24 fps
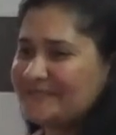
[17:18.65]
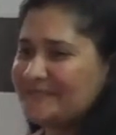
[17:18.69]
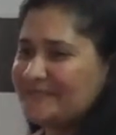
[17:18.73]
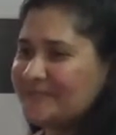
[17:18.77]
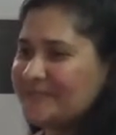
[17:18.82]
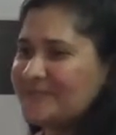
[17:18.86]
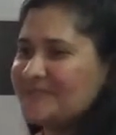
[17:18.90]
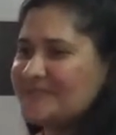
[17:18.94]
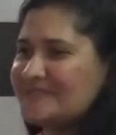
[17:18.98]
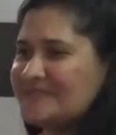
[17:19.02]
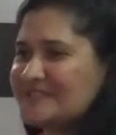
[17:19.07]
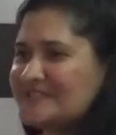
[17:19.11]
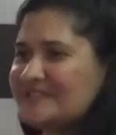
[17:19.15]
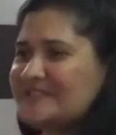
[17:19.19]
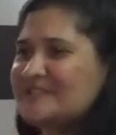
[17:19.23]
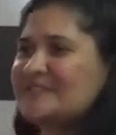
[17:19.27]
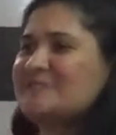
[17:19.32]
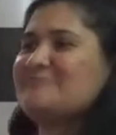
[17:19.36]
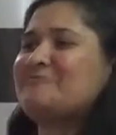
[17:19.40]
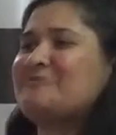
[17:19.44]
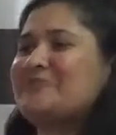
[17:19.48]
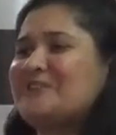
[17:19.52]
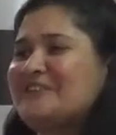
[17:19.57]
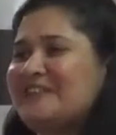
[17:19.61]
because it's
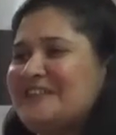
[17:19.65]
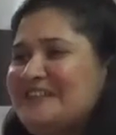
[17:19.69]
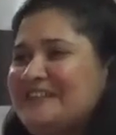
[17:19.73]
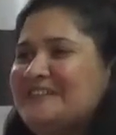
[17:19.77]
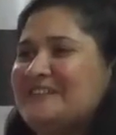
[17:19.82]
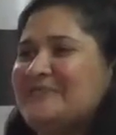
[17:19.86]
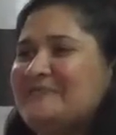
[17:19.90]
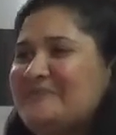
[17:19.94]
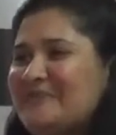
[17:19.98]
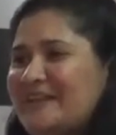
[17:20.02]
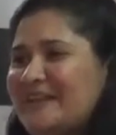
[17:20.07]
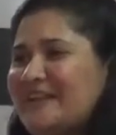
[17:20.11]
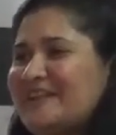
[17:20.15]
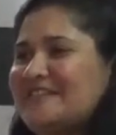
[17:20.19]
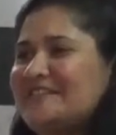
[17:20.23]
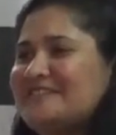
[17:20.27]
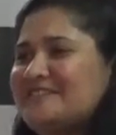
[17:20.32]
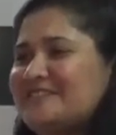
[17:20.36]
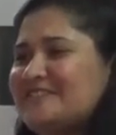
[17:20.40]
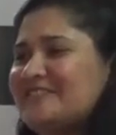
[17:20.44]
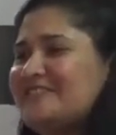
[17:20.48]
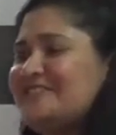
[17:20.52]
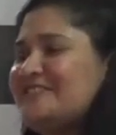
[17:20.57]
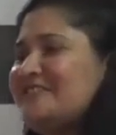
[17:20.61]
typically the male
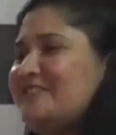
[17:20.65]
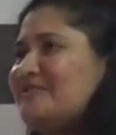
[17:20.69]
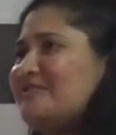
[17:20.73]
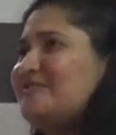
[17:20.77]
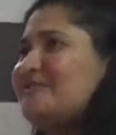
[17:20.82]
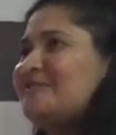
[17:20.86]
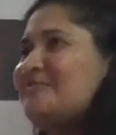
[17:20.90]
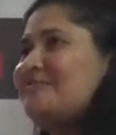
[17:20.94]
journey of